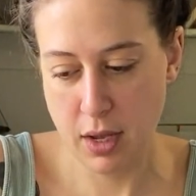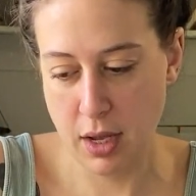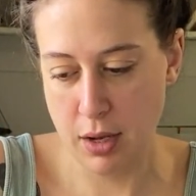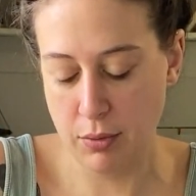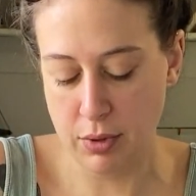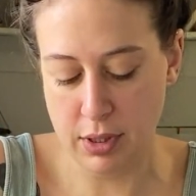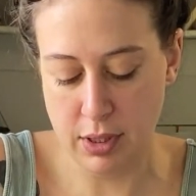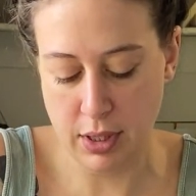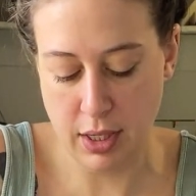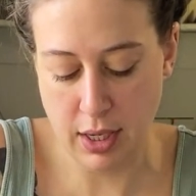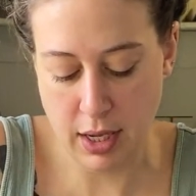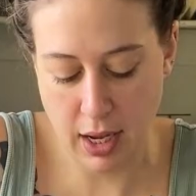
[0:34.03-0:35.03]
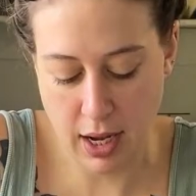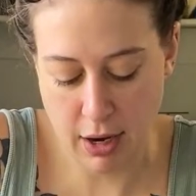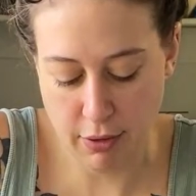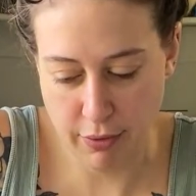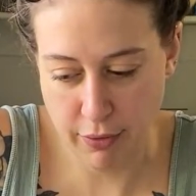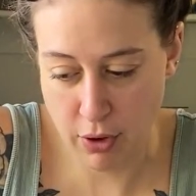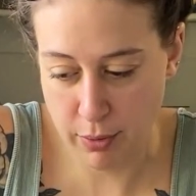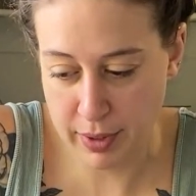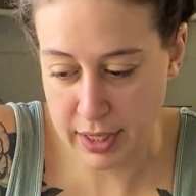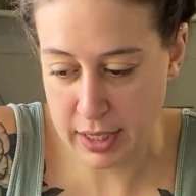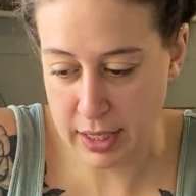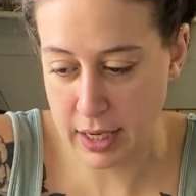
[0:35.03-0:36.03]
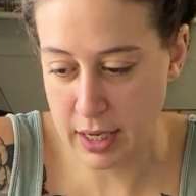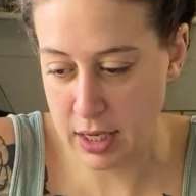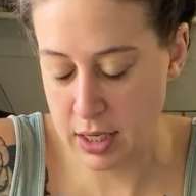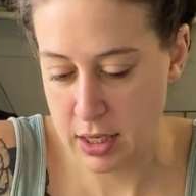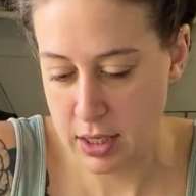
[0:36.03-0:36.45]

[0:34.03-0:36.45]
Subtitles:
And we'll see how far we can get.